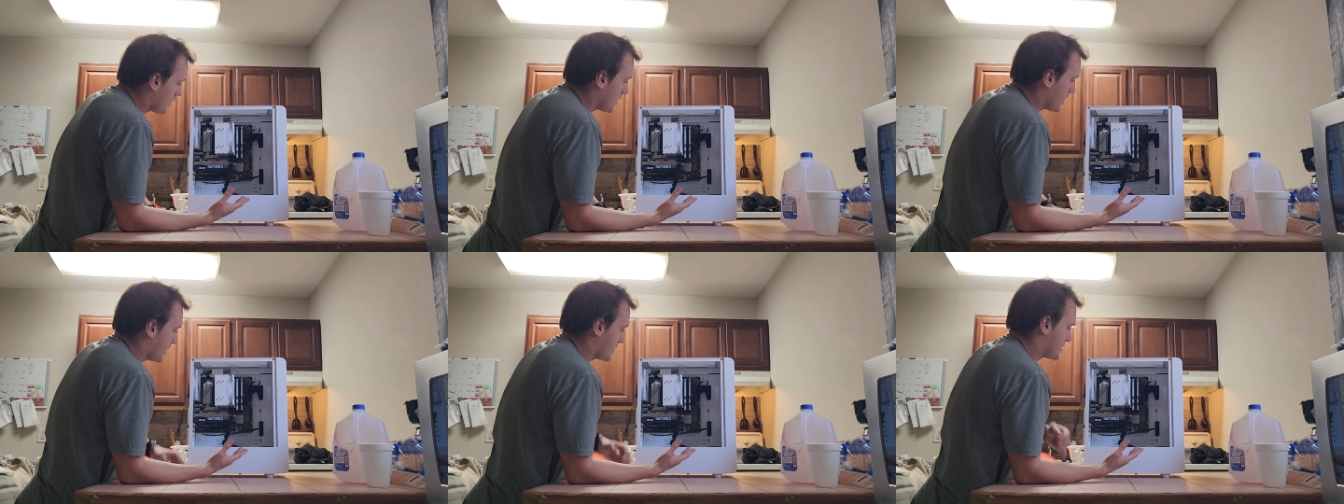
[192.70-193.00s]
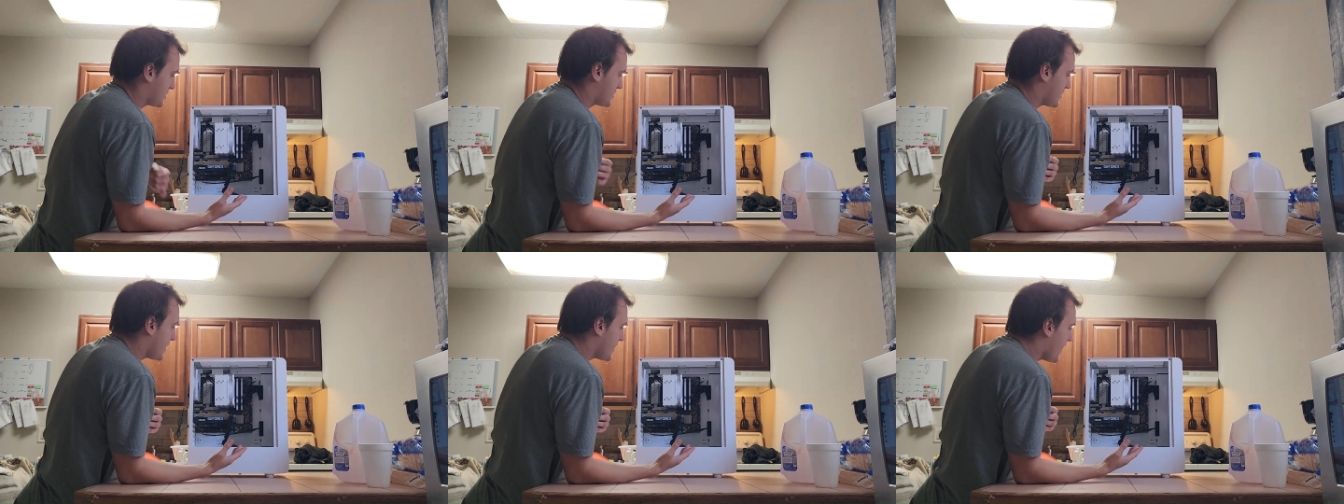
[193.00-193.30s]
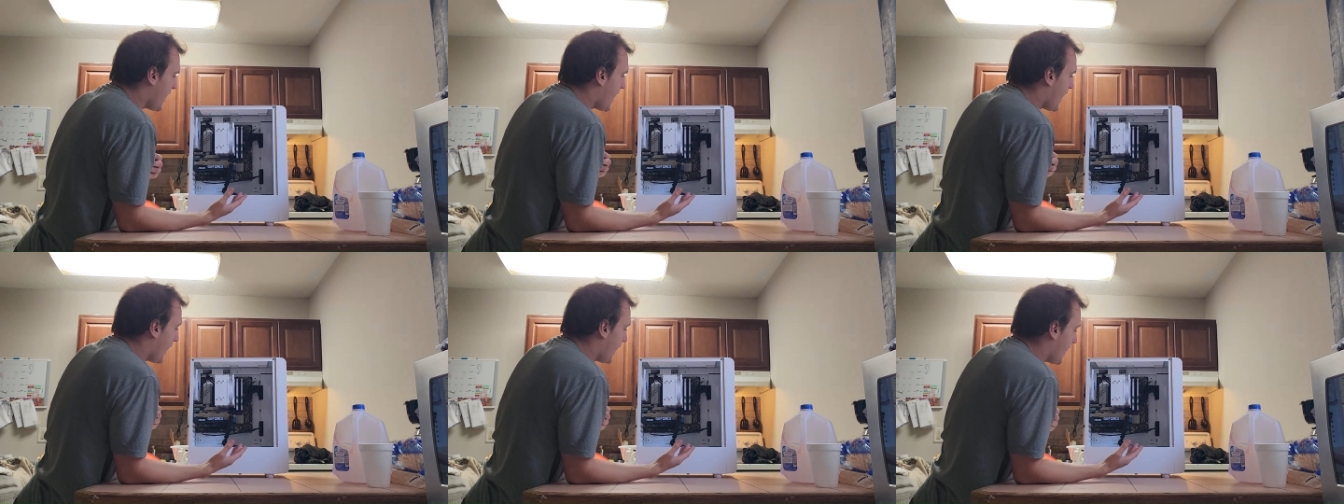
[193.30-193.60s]
that's TI,
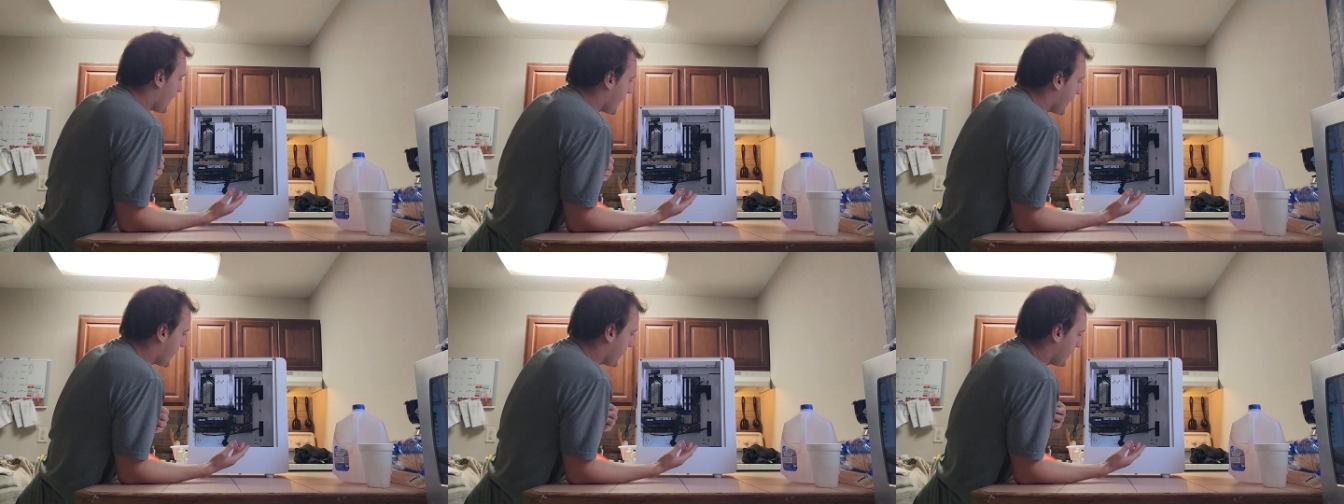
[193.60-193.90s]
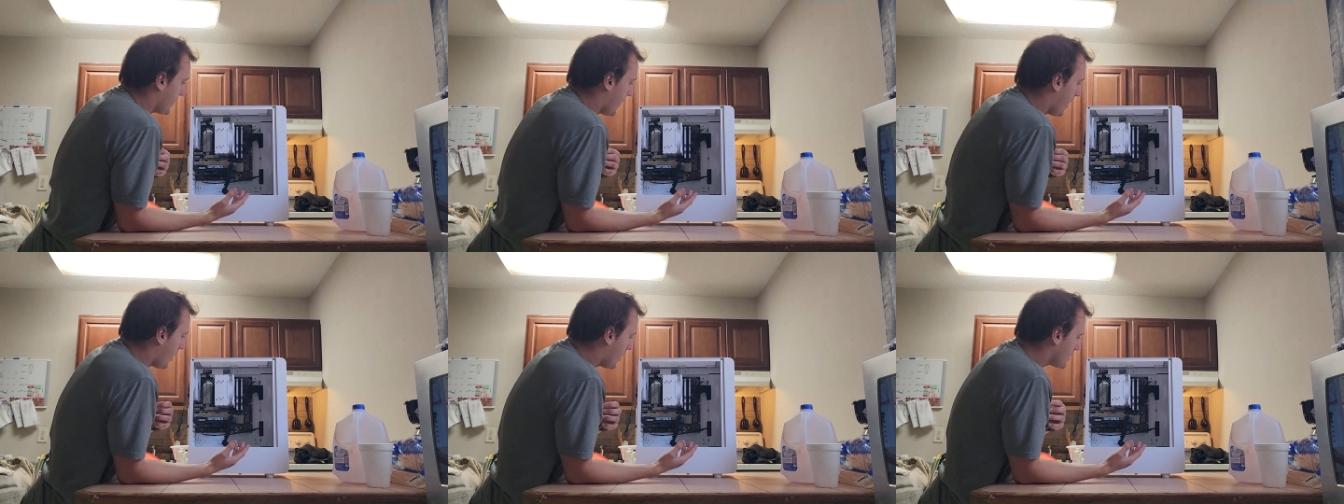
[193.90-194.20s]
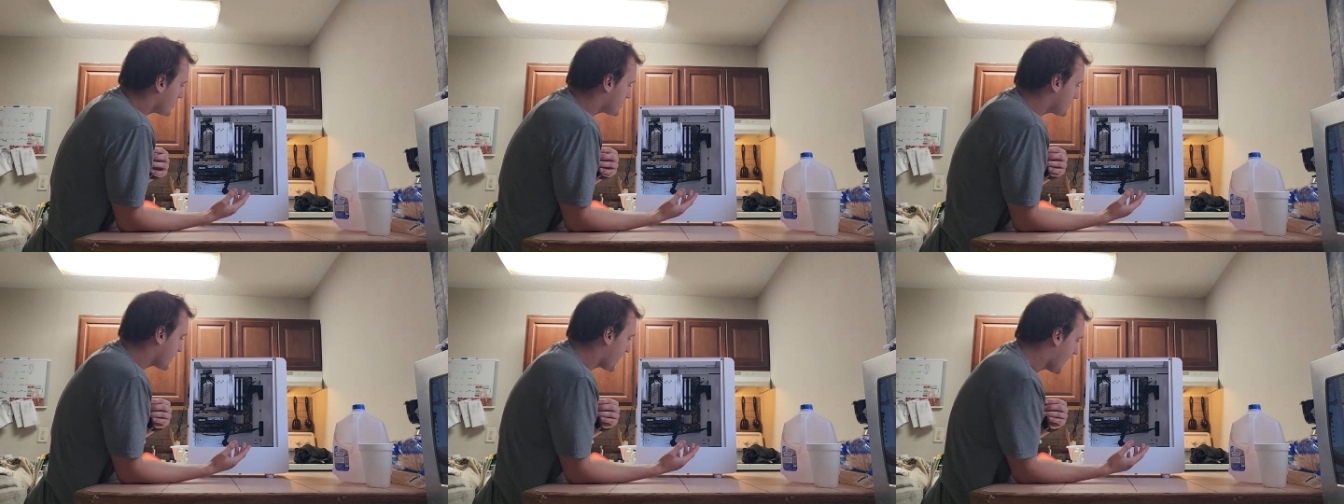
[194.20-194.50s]
and
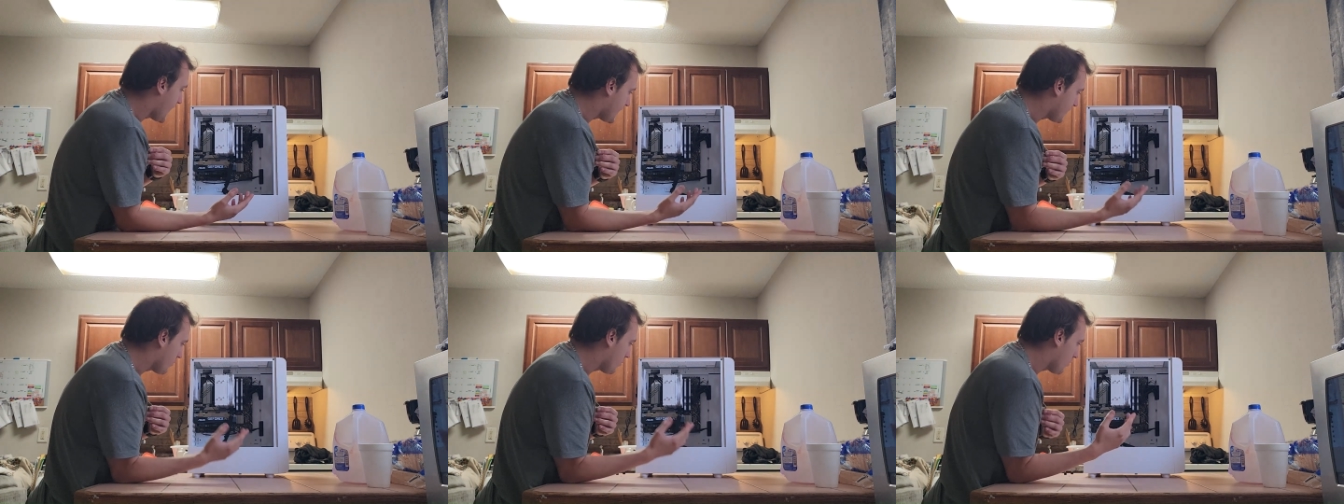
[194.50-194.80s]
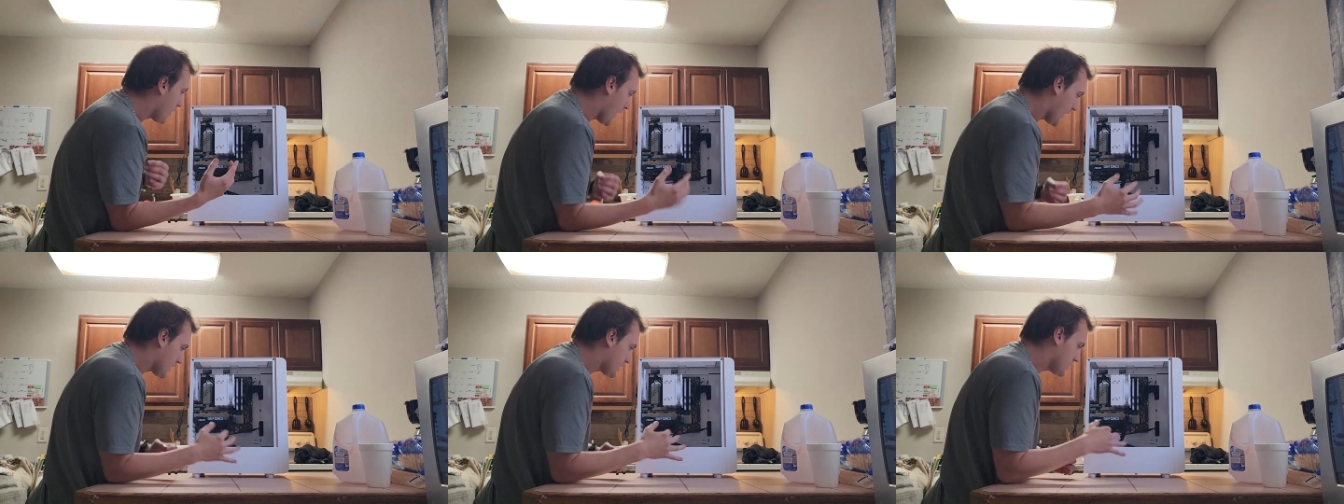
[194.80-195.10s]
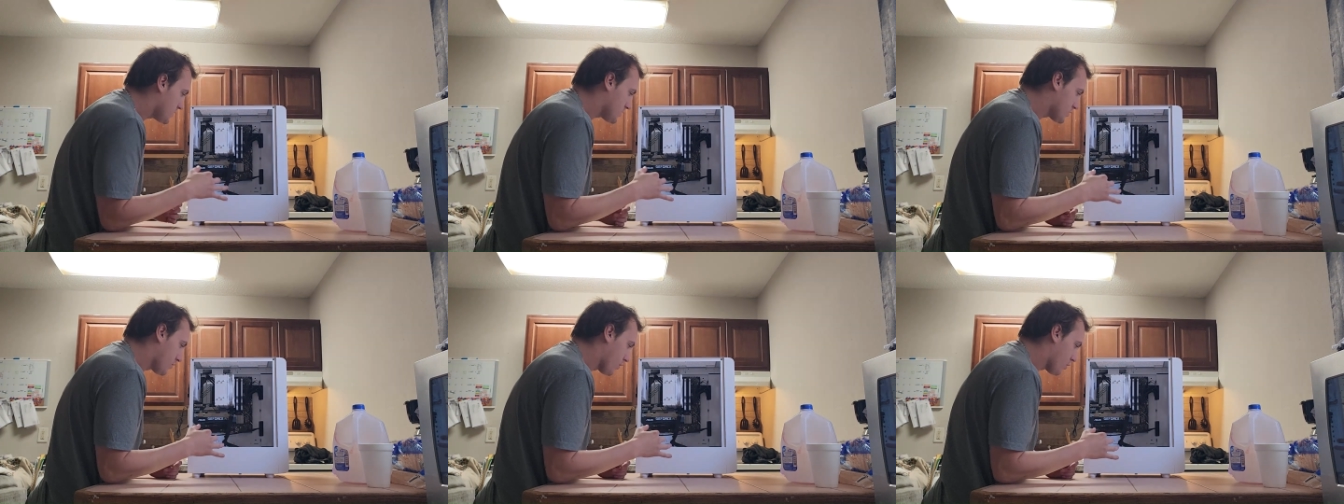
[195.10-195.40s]
honestly, I don't like
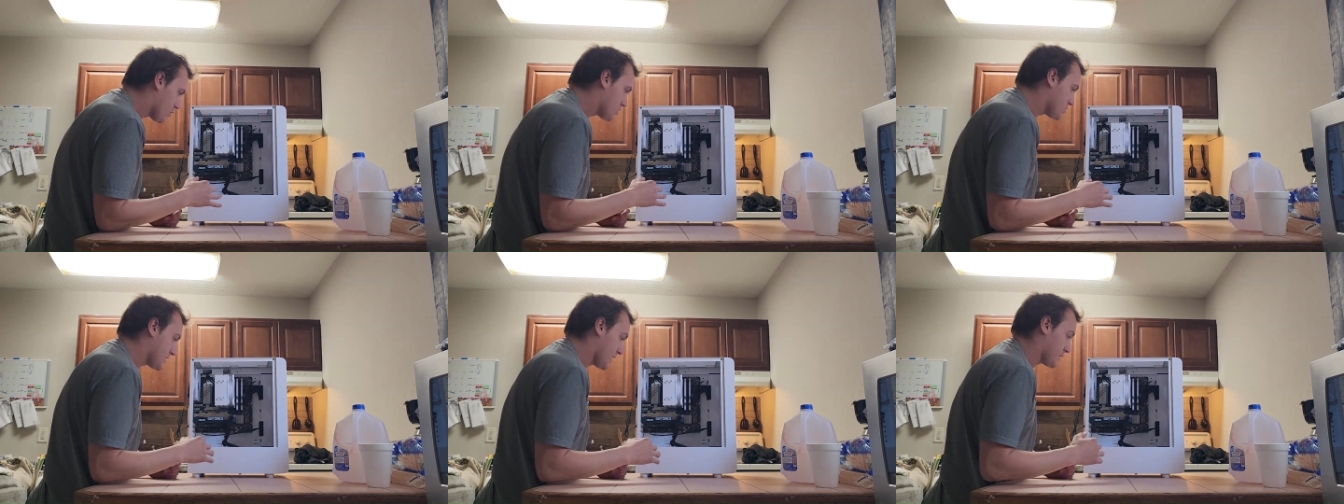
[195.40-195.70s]
these coolers.